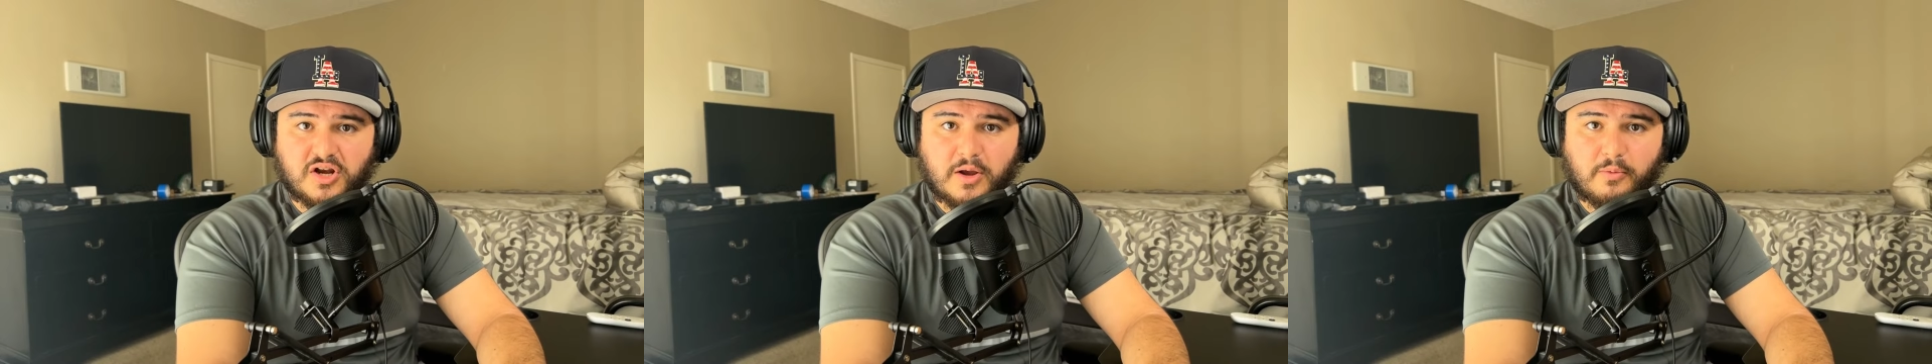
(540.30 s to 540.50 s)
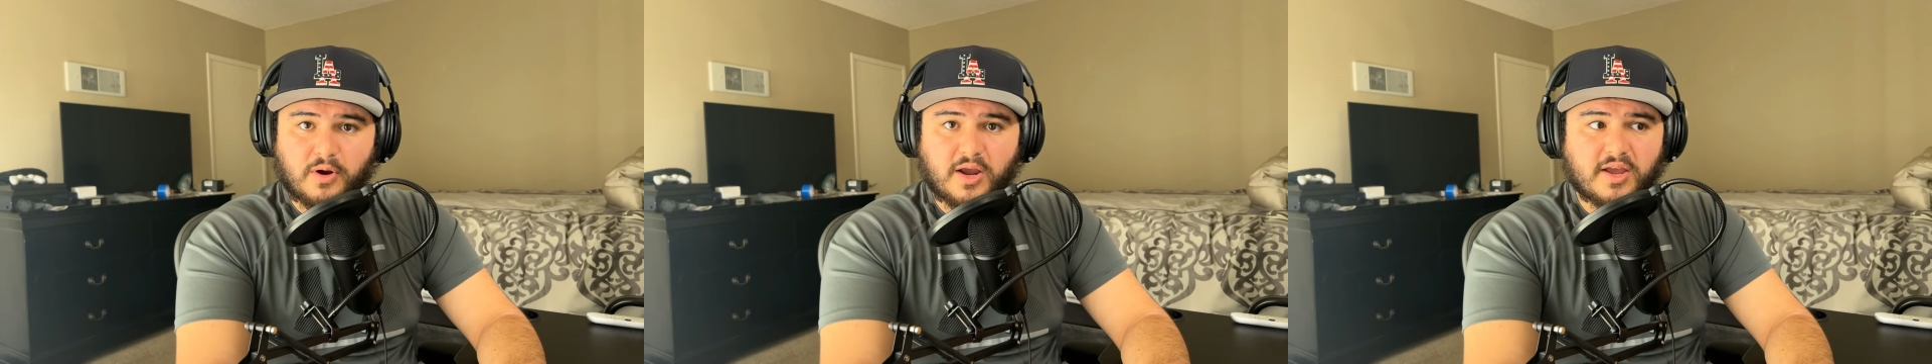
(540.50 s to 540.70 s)

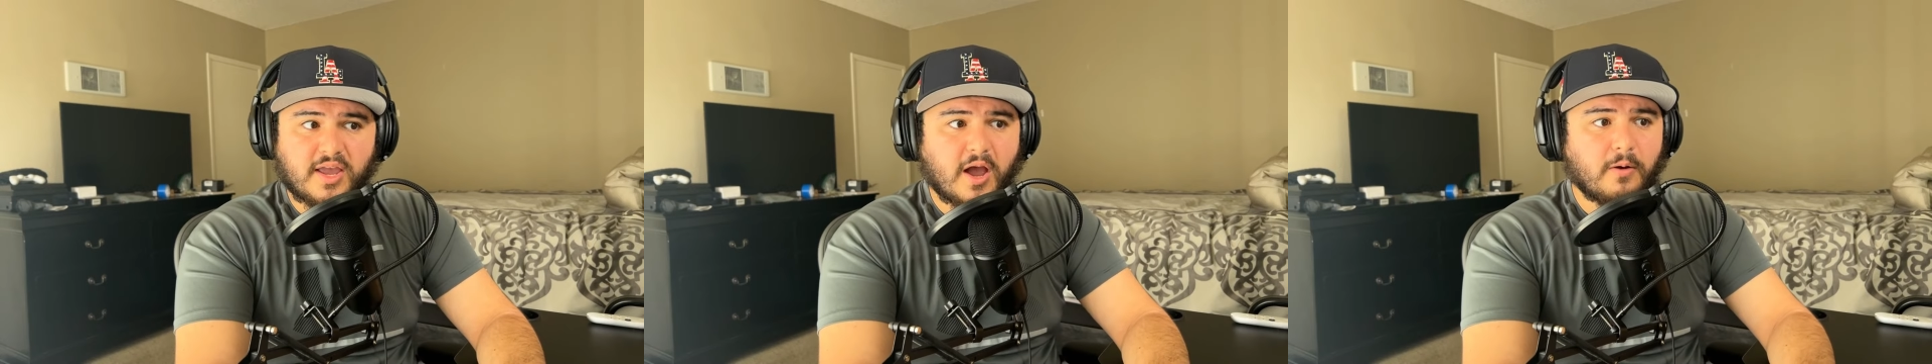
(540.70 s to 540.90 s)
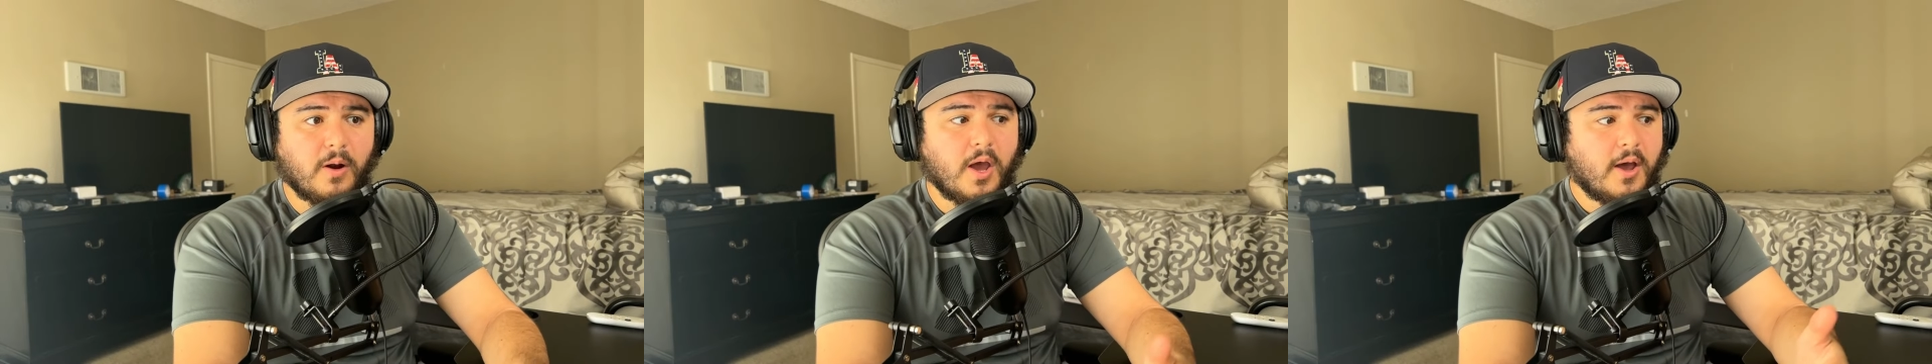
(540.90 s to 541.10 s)
Network
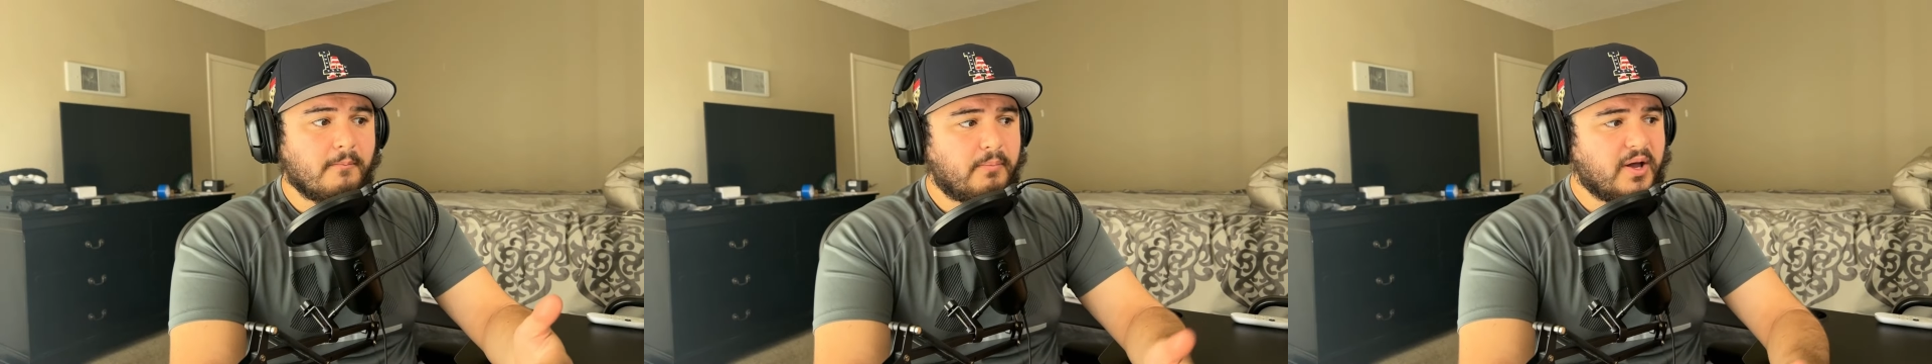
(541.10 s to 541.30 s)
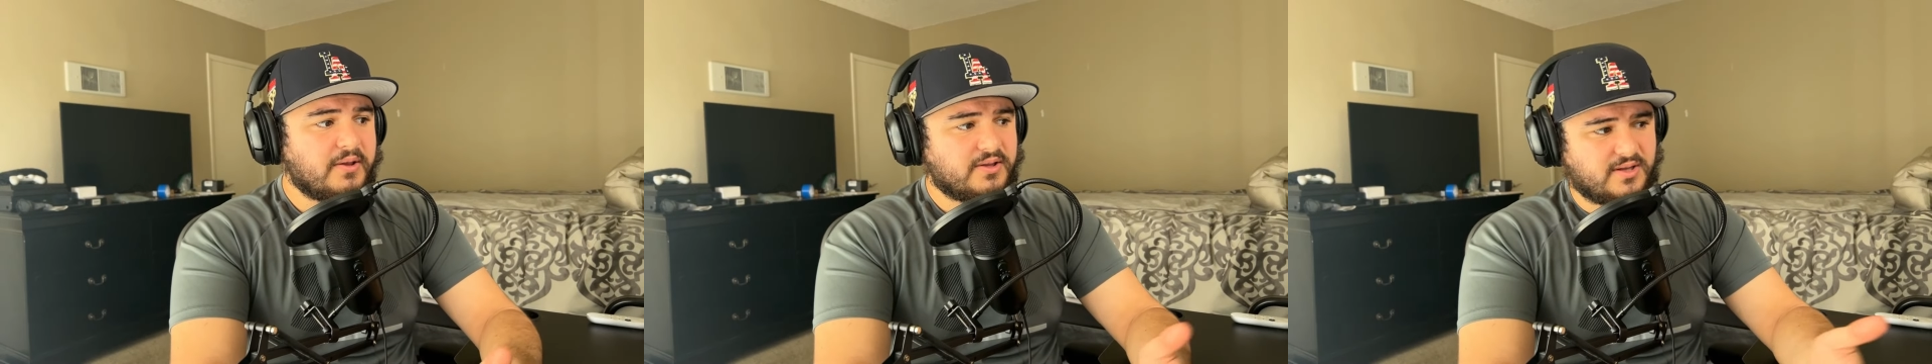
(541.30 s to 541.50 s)
account,
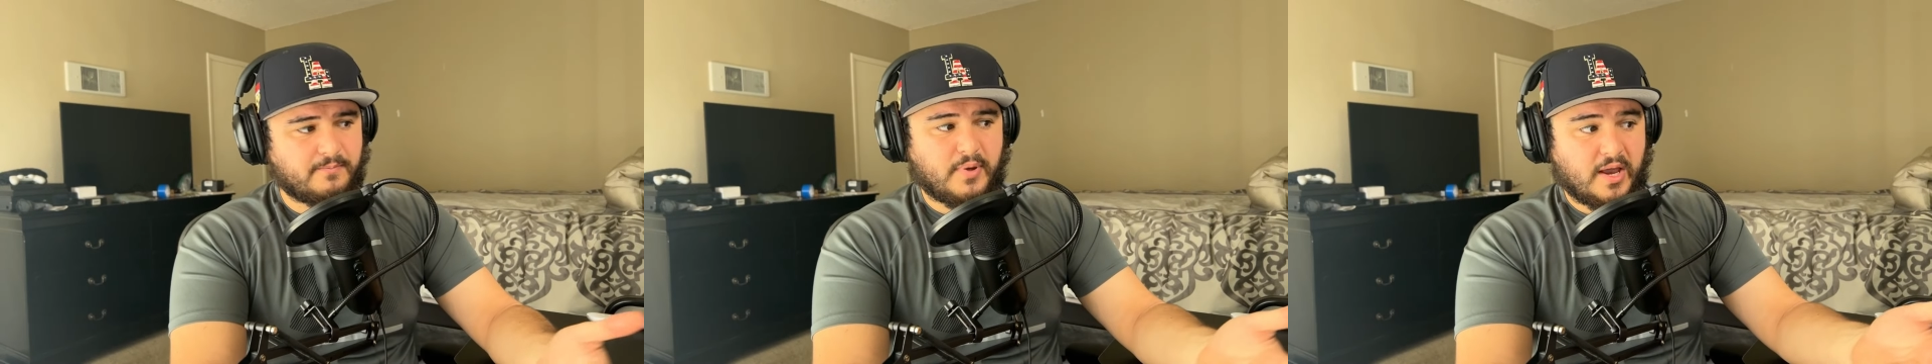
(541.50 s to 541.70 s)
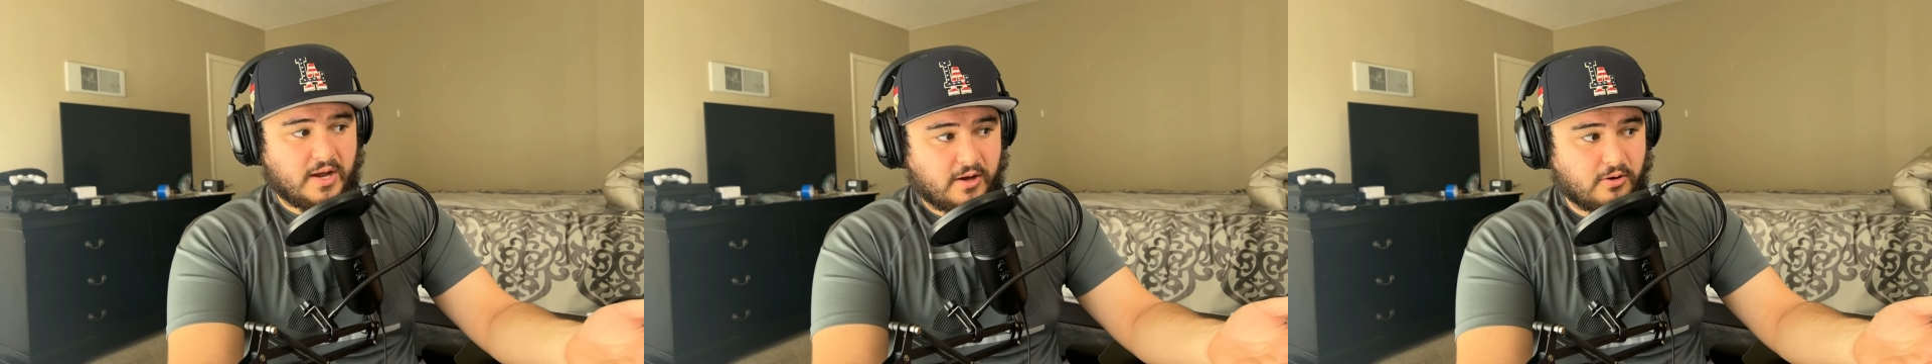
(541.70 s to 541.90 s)
but
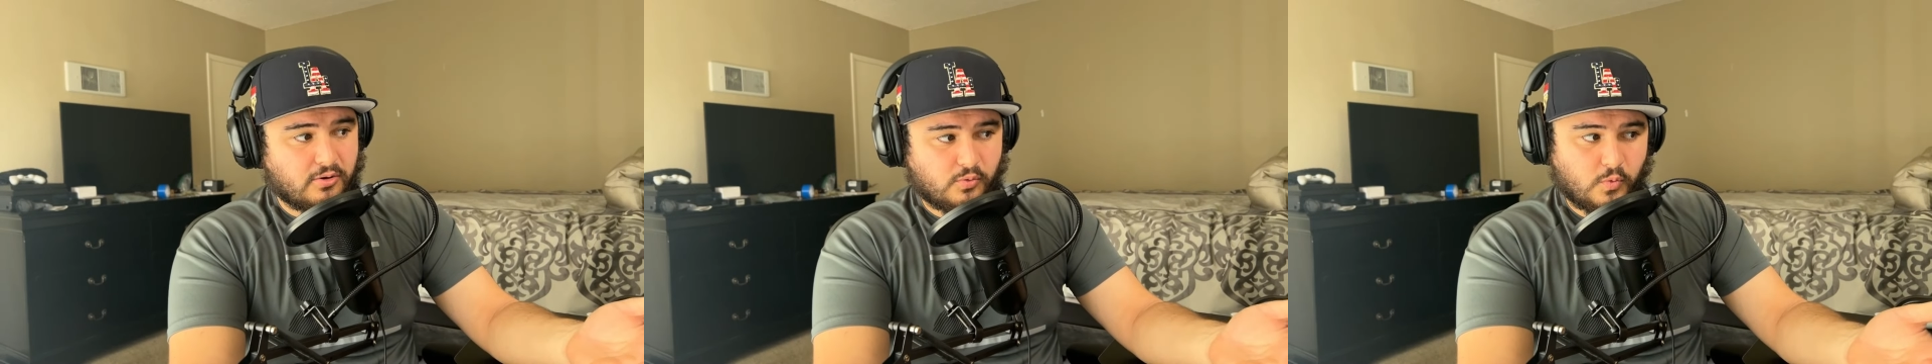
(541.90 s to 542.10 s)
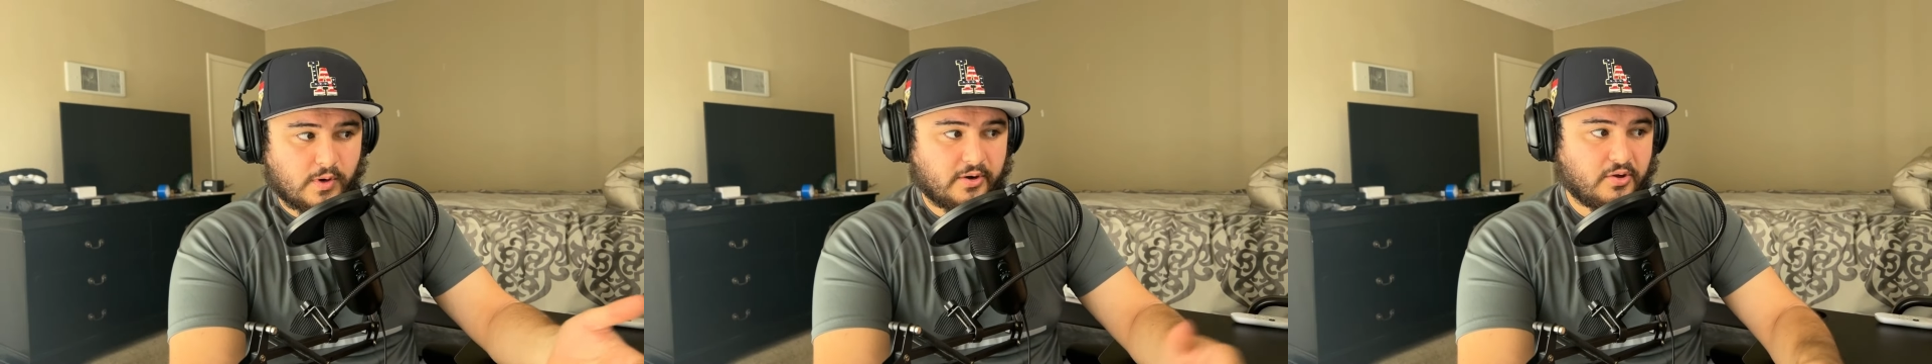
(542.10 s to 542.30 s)
depending
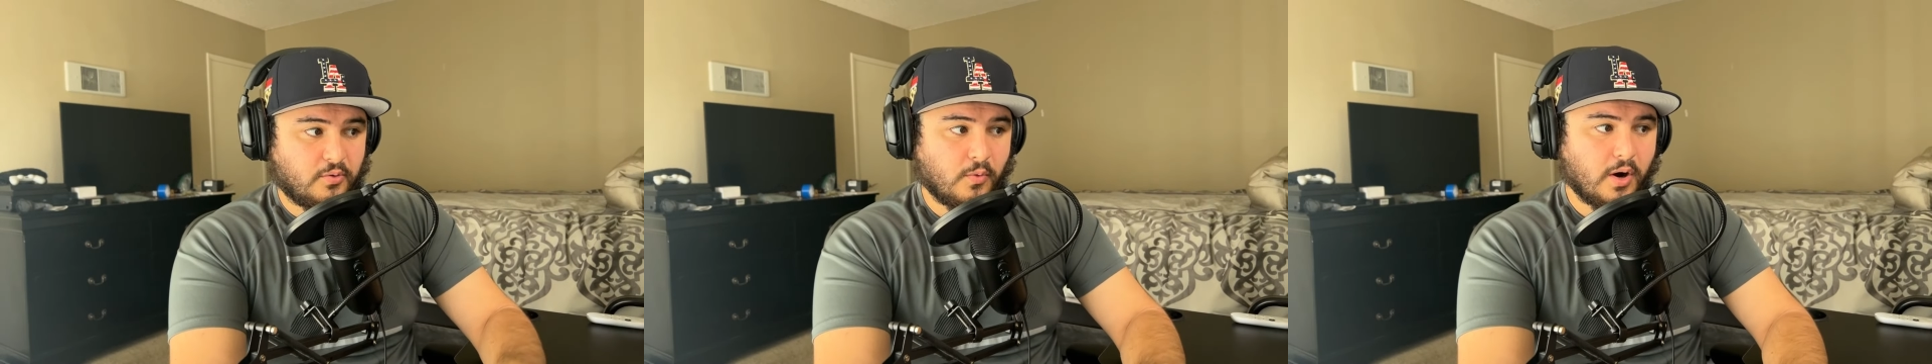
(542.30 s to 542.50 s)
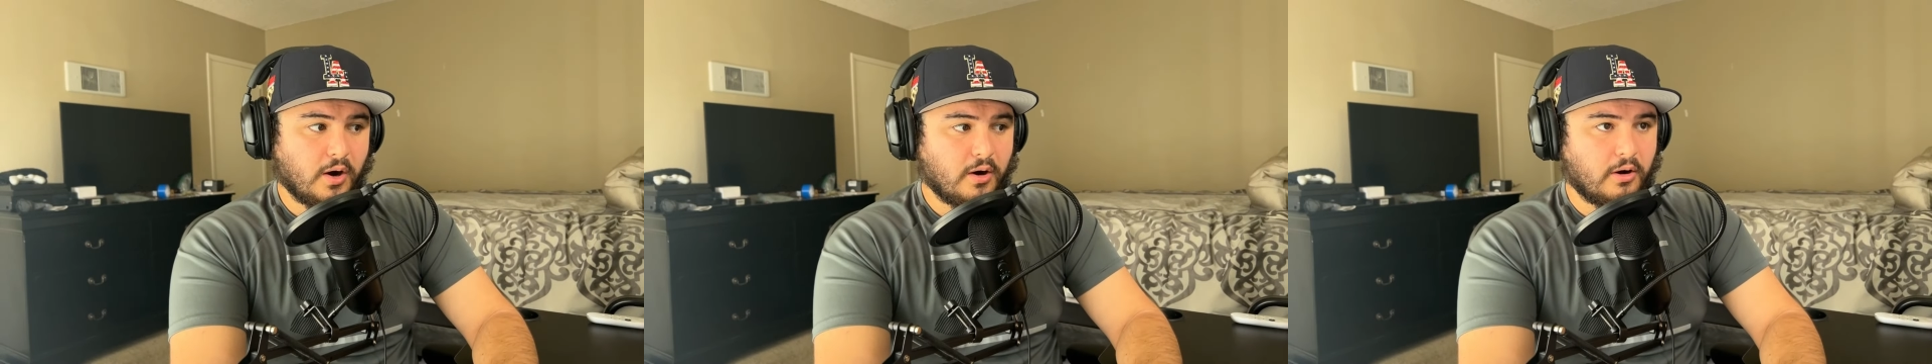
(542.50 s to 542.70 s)
on where
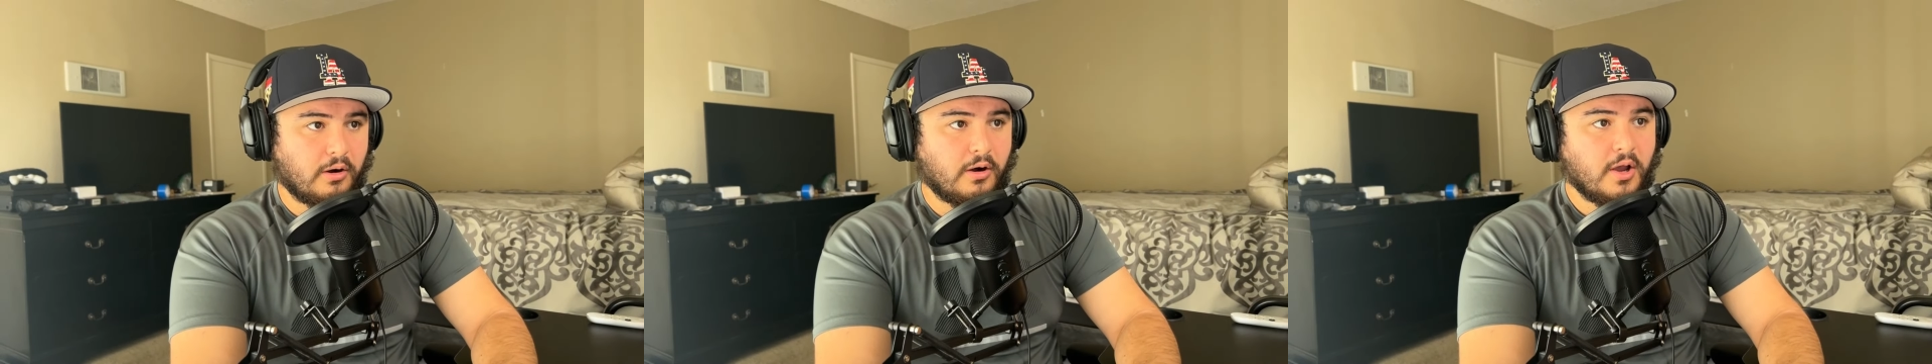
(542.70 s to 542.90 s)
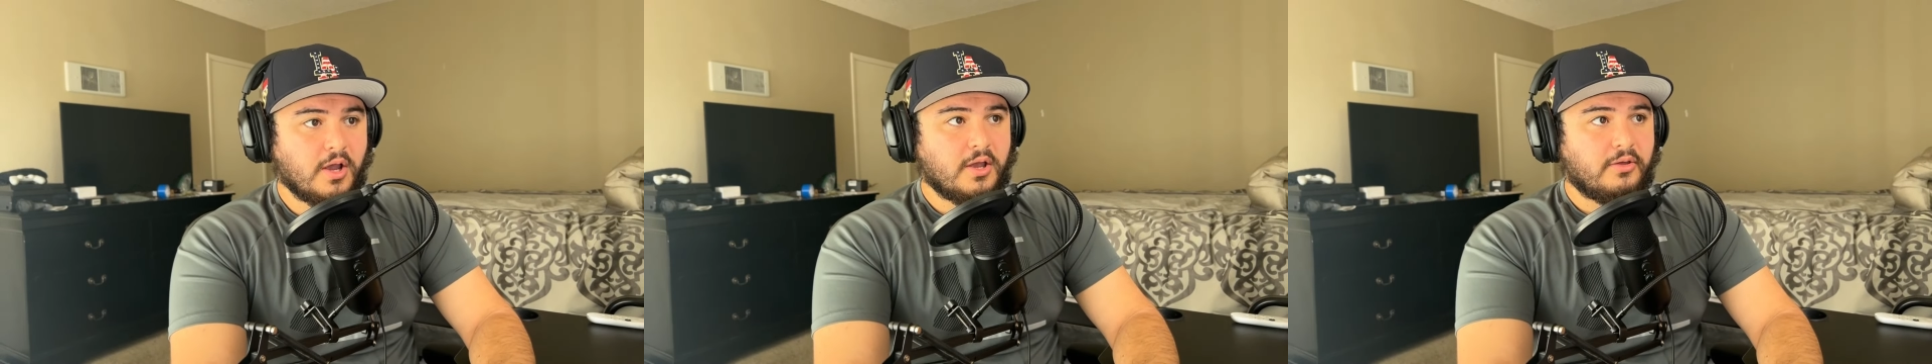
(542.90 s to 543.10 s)
you are,